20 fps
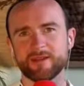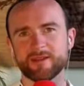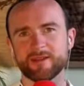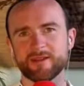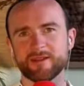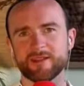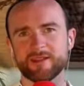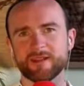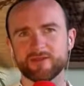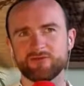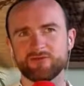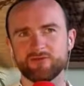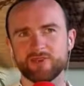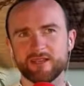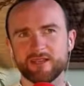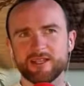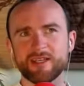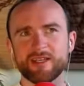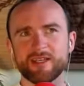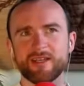Like
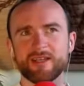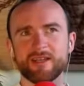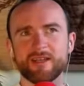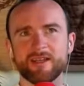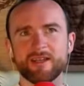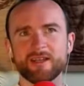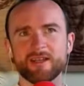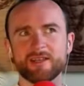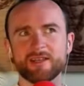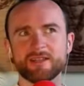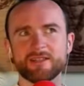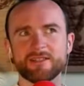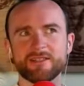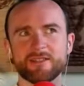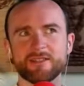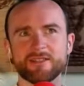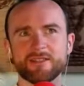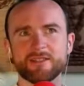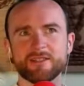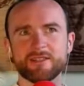really
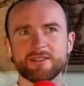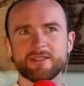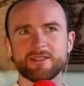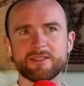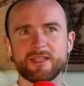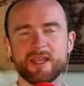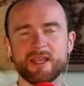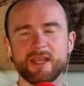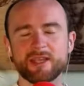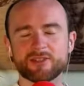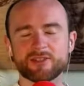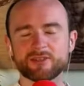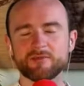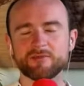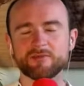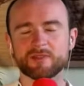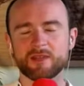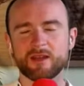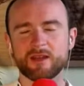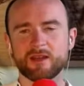take some
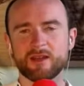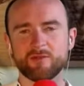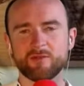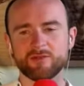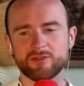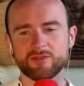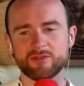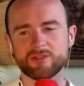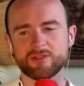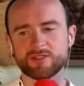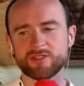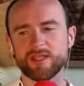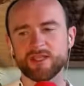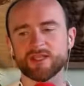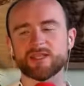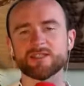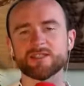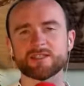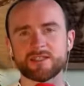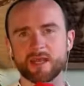time to just take
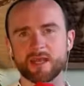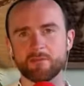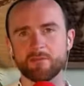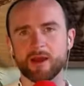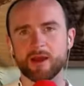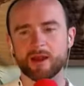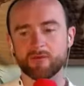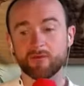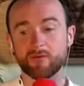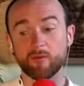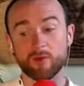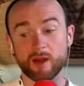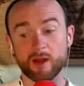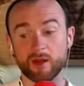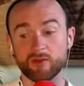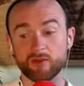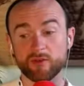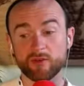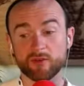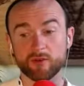a step back from
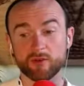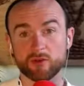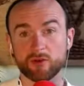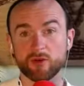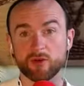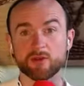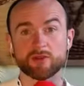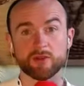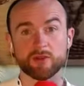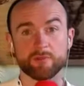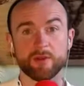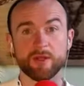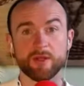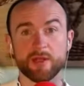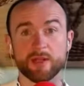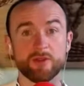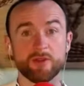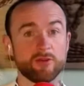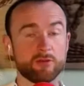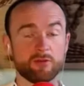whatever you're caught up in
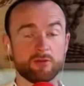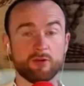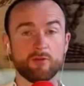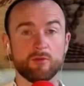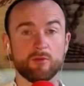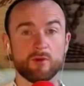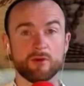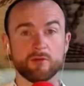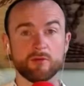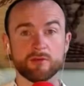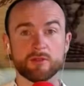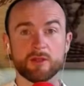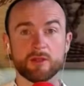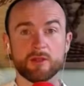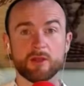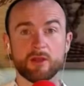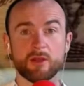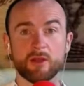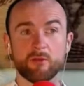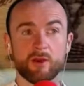your own world,
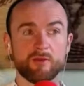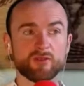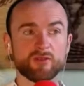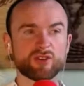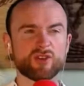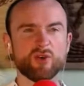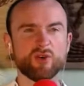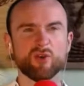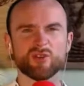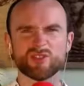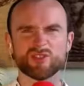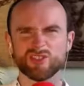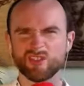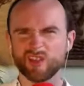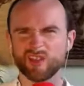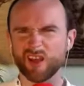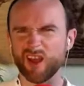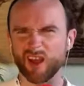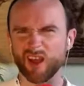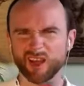whatever's causing you the
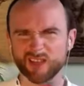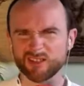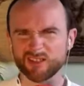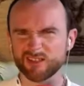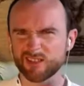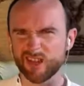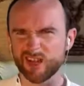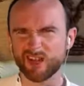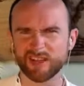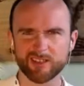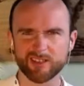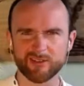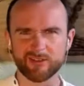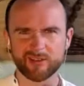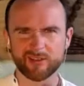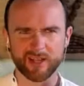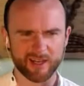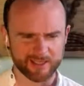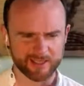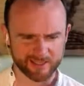angst and the anger and the
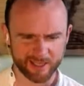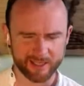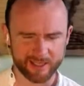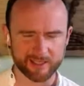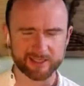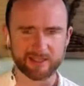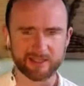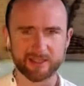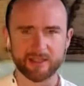anxiety.